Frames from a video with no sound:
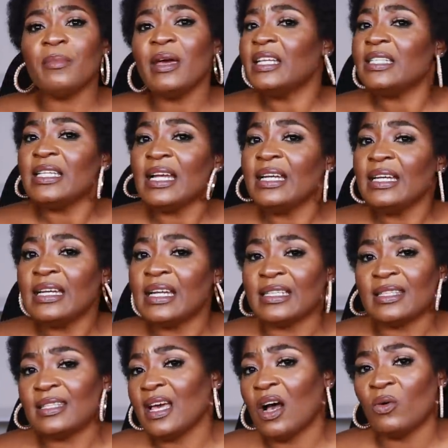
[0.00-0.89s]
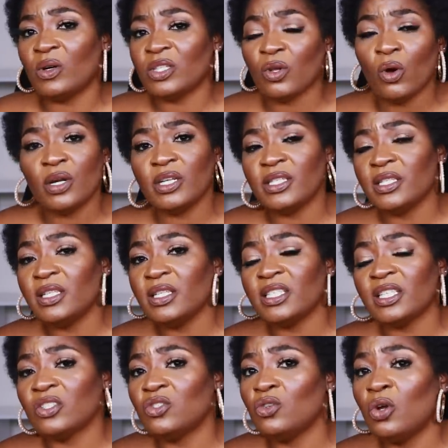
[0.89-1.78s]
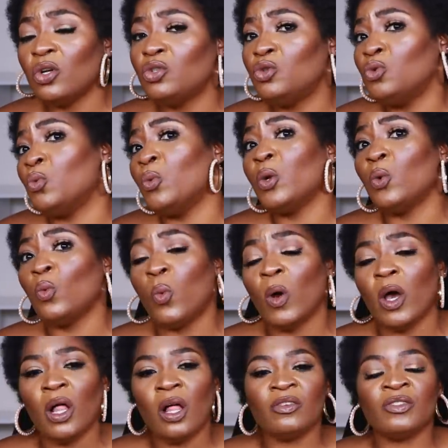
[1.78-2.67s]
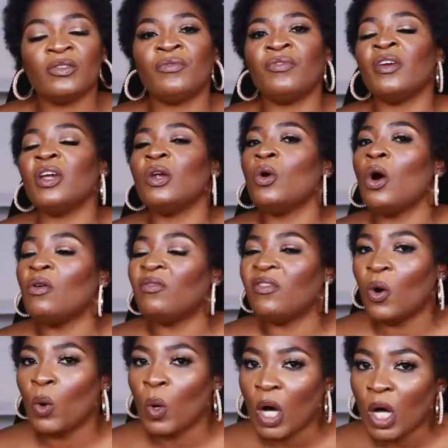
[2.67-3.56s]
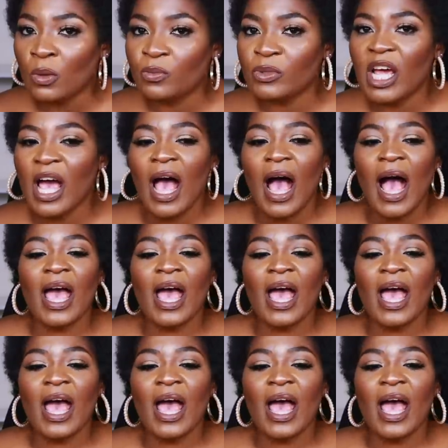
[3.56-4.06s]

Mentally, last day I was honestly just not doing well. I was very overwhelmed.